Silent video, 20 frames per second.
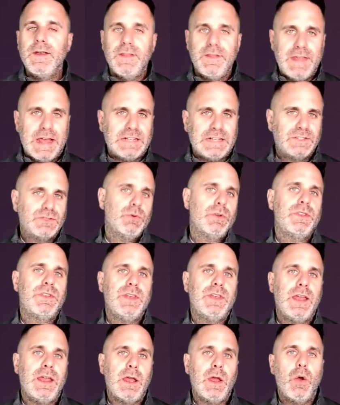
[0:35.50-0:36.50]
that sort of
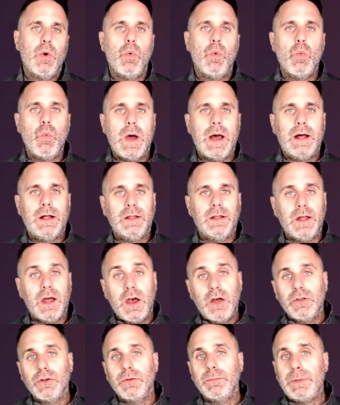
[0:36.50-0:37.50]
thing, while
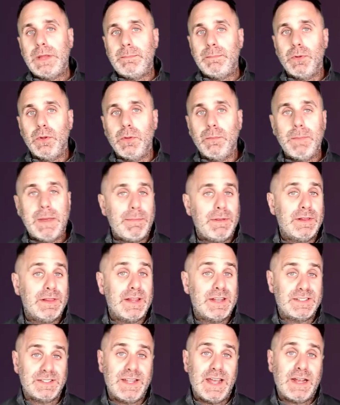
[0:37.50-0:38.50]
other people, maybe
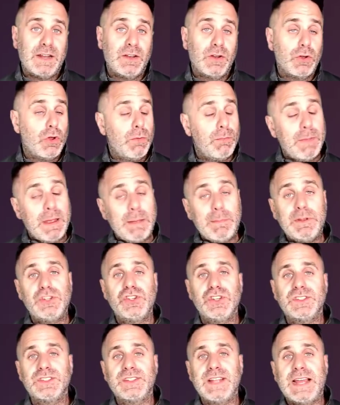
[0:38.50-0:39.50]
less technical, maybe
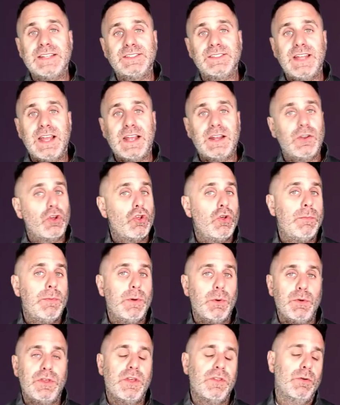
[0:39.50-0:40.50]
just as technical but
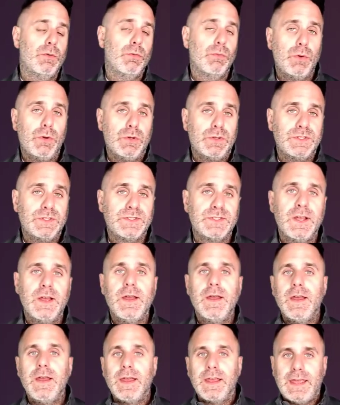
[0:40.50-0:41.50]
with other roles,
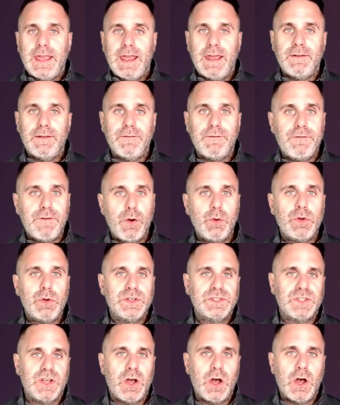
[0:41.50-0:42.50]
can
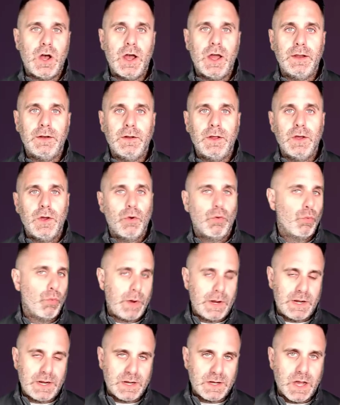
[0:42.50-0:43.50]
focus on
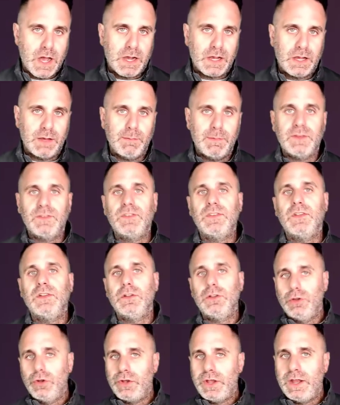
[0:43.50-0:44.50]
reading documents,
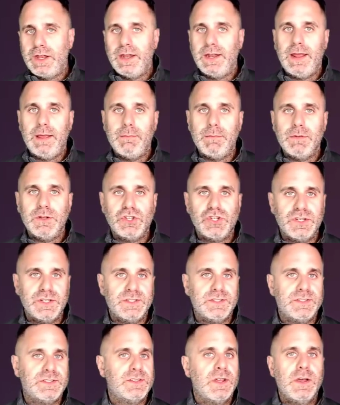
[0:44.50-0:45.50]
looking at
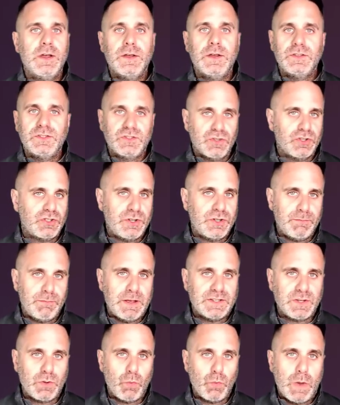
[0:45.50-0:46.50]
images, searching
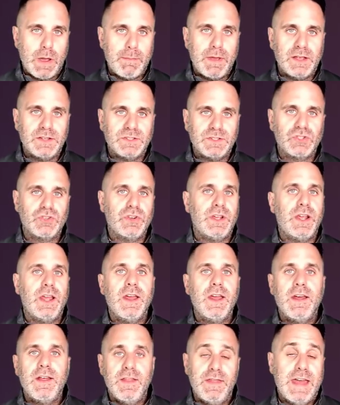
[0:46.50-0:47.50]
basic web history,
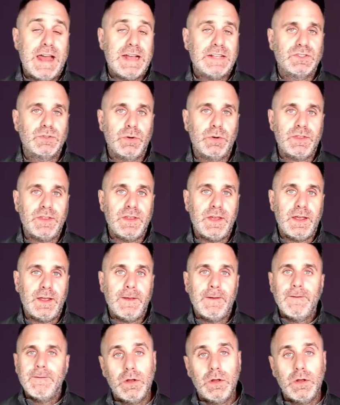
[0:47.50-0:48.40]
that sort of thing,